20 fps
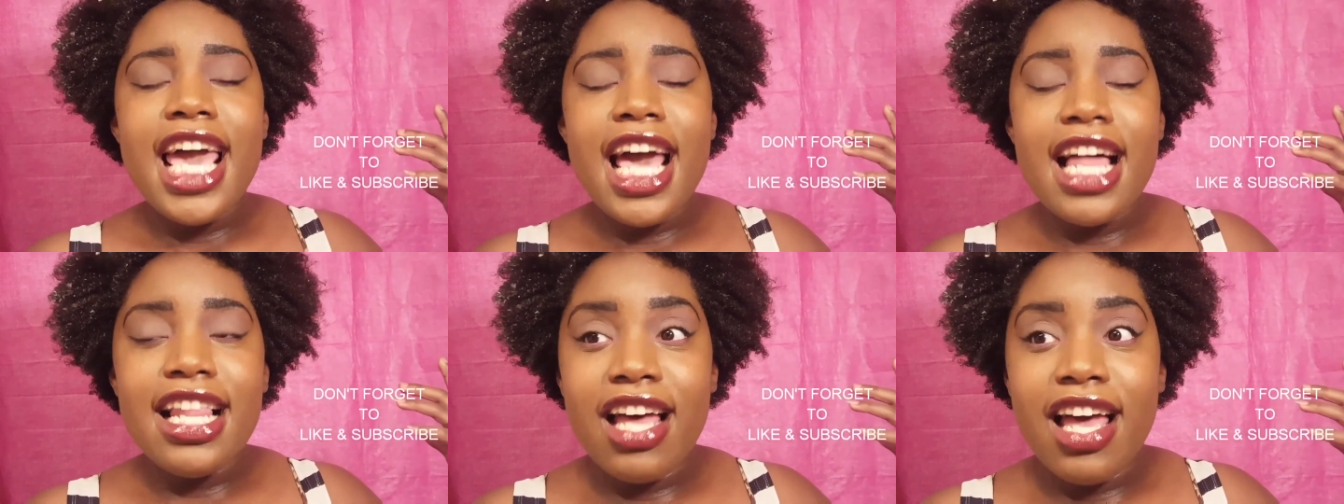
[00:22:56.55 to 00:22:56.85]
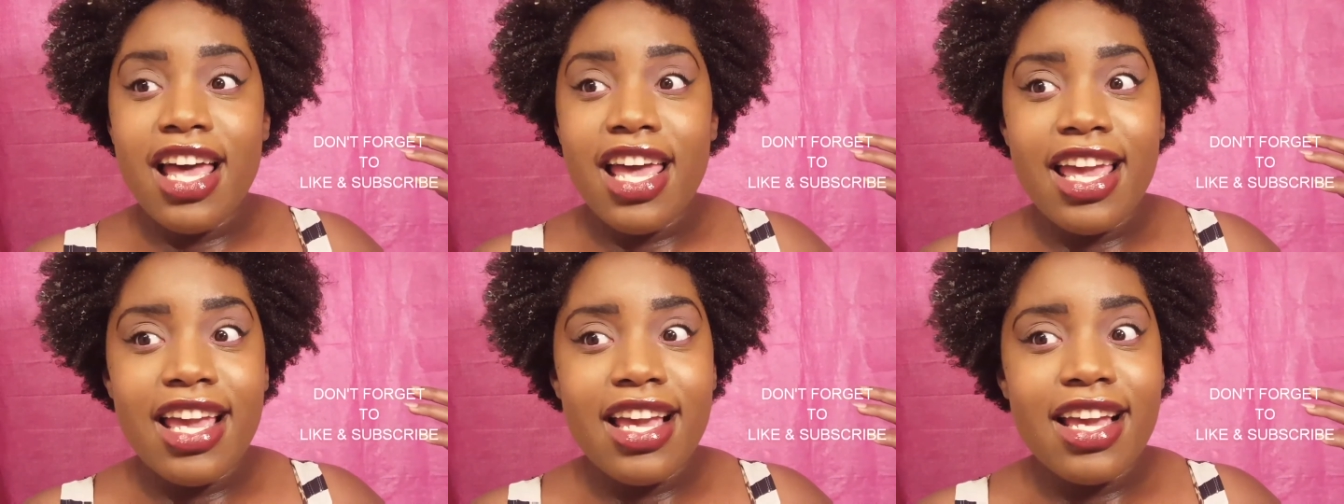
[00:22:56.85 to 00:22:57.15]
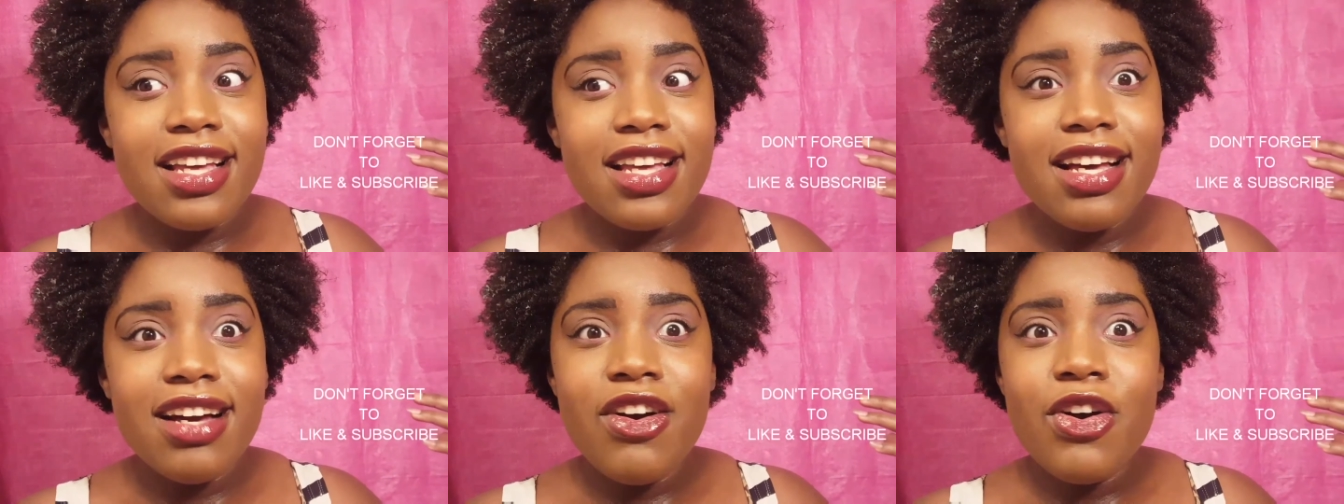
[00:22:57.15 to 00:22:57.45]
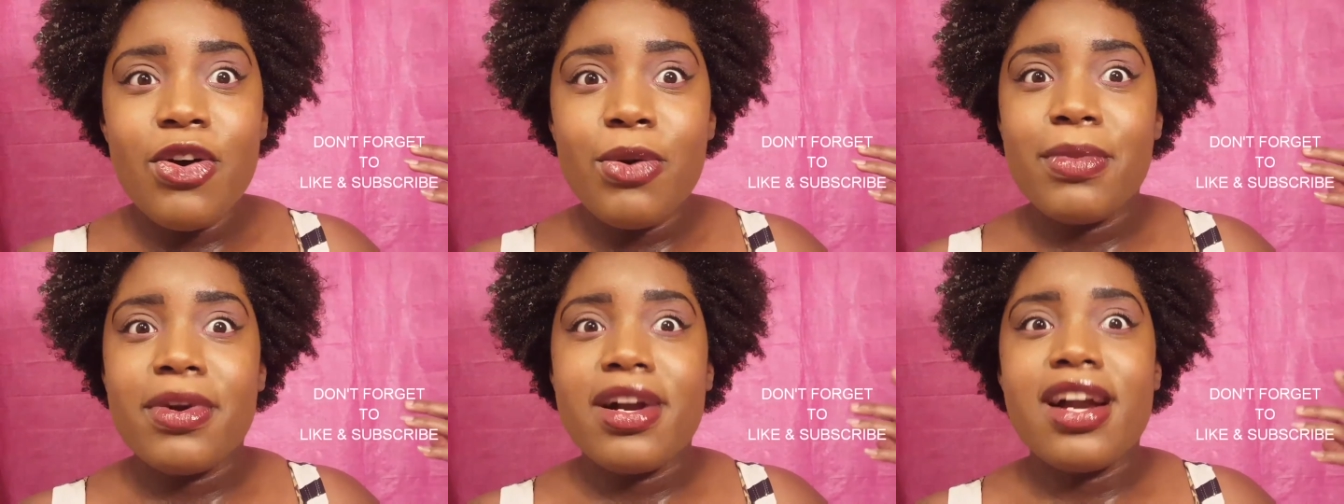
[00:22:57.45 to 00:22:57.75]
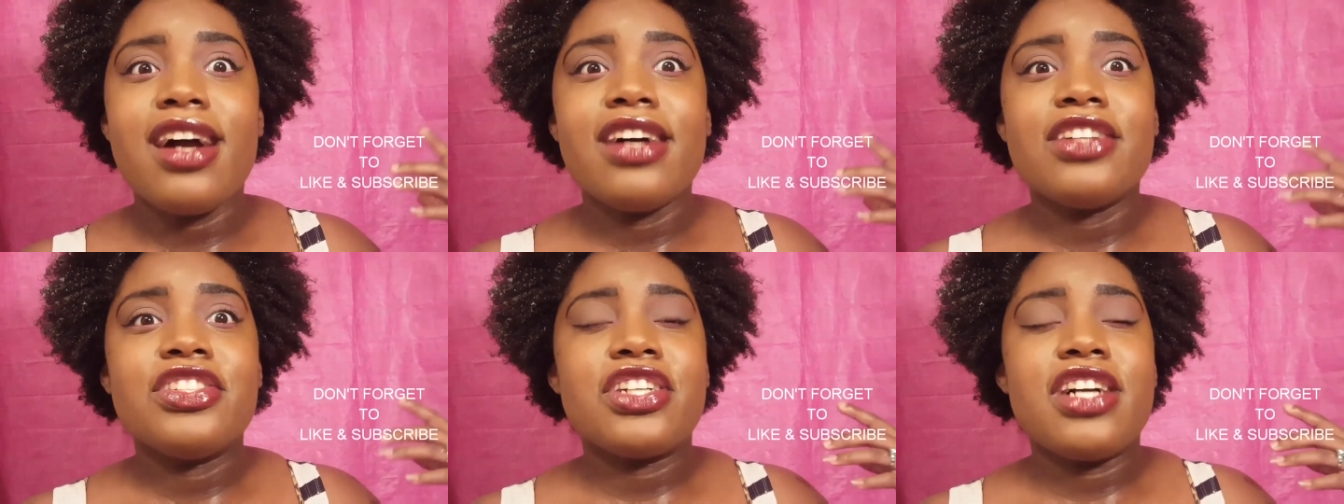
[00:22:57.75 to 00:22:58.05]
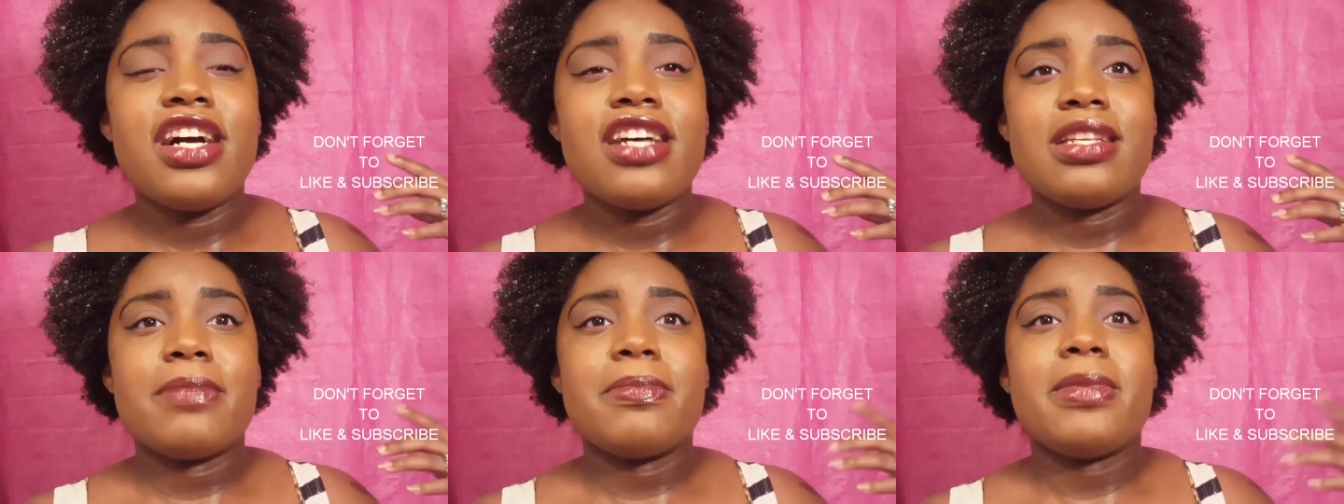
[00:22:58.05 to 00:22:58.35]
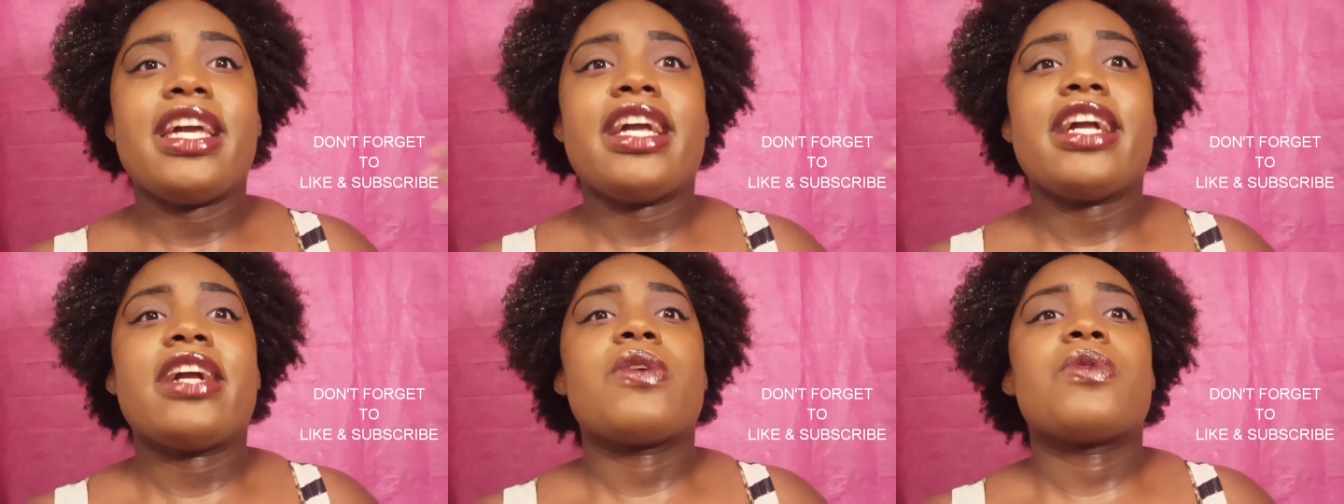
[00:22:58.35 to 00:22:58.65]
Like, oh my God, you guys, like
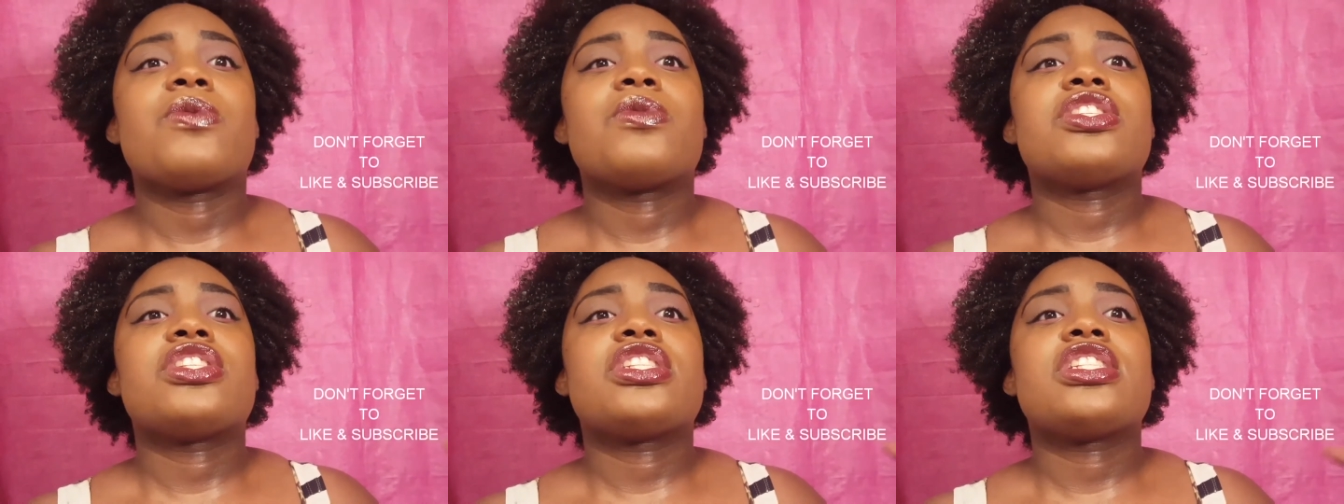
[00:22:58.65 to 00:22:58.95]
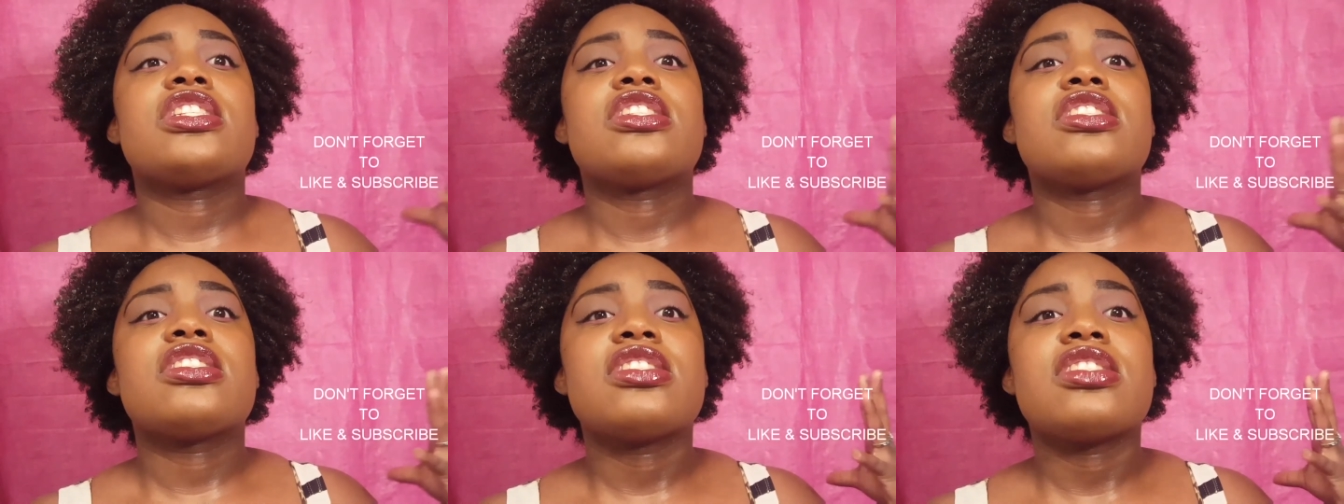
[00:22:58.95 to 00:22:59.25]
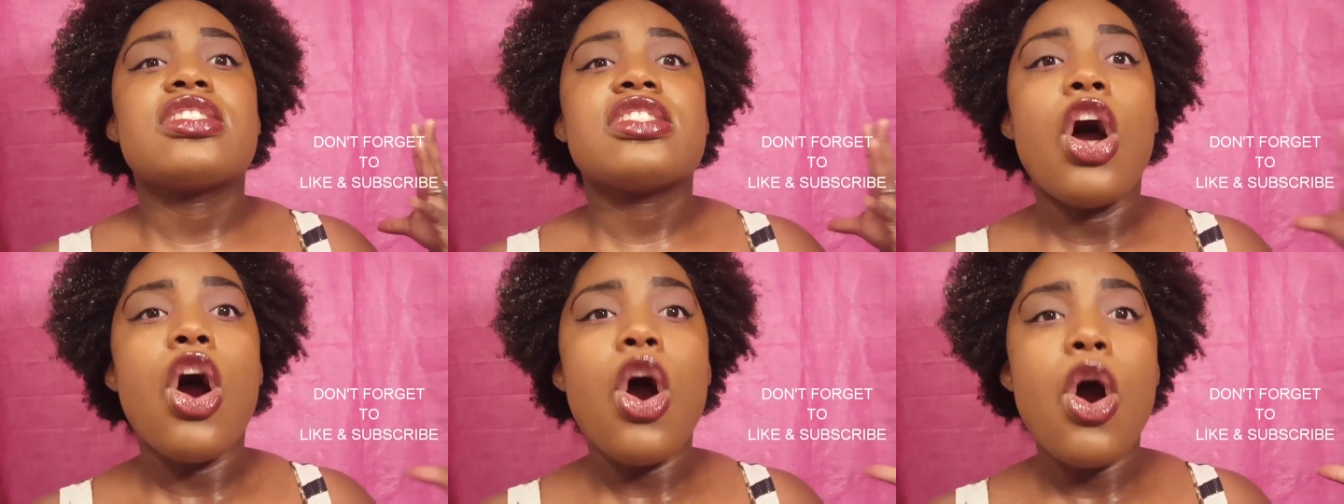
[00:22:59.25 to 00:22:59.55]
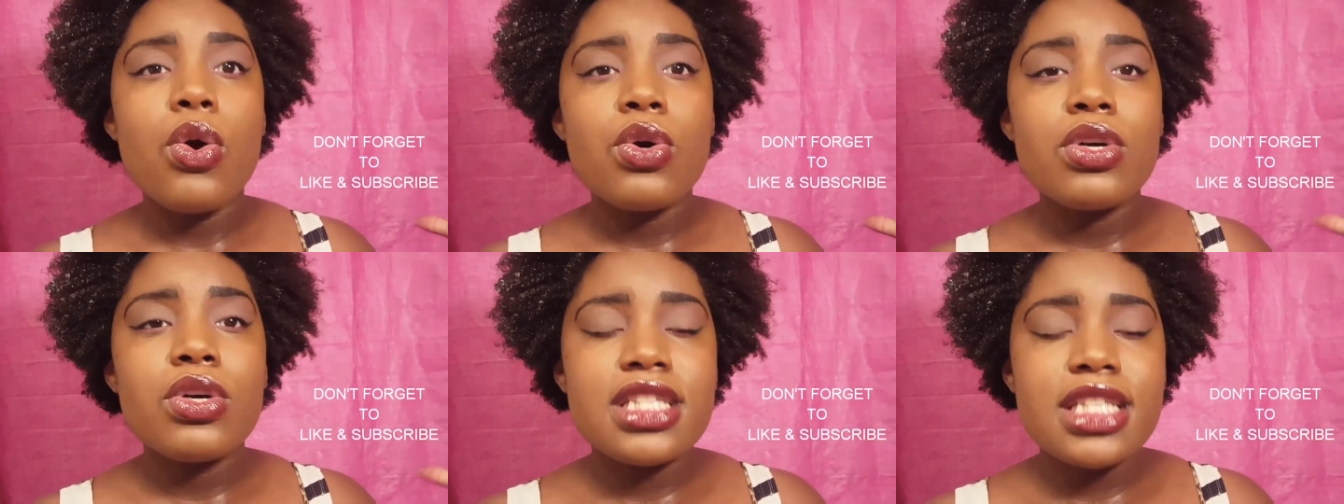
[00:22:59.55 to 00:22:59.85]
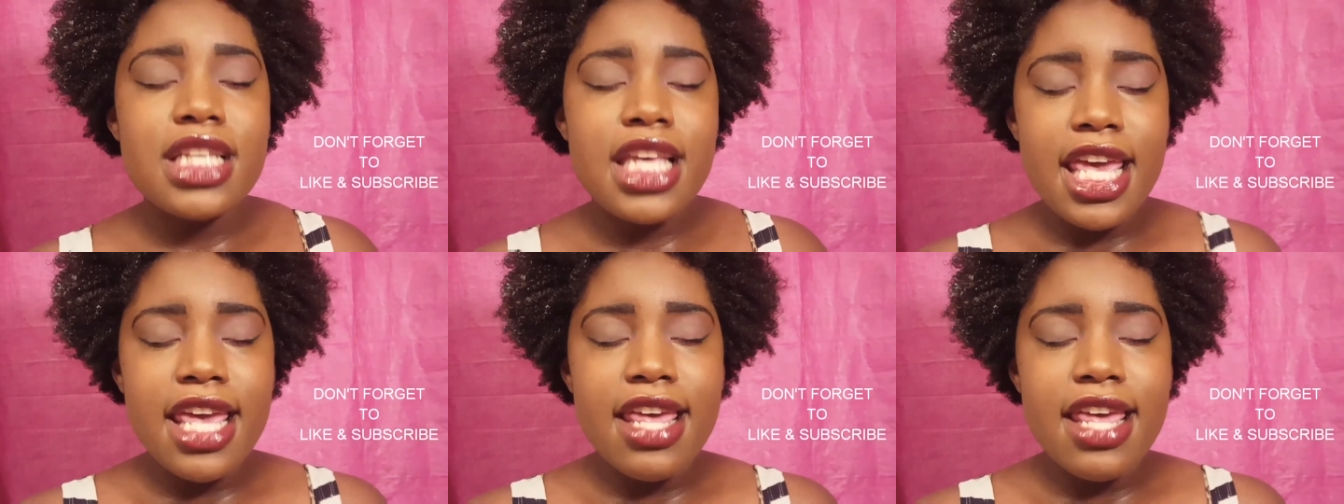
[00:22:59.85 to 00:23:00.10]
my hair was soaked.